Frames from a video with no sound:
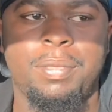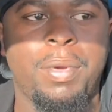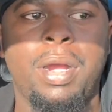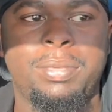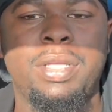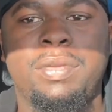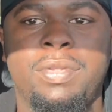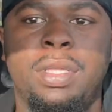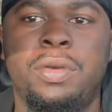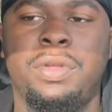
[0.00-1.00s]
probably
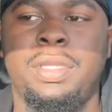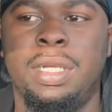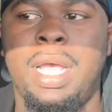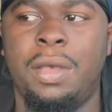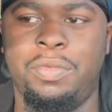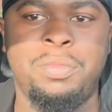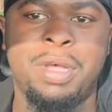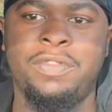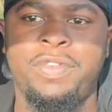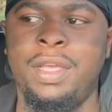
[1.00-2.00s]
even lower than that with
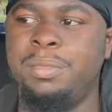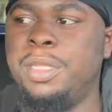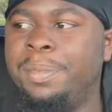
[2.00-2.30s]
my family.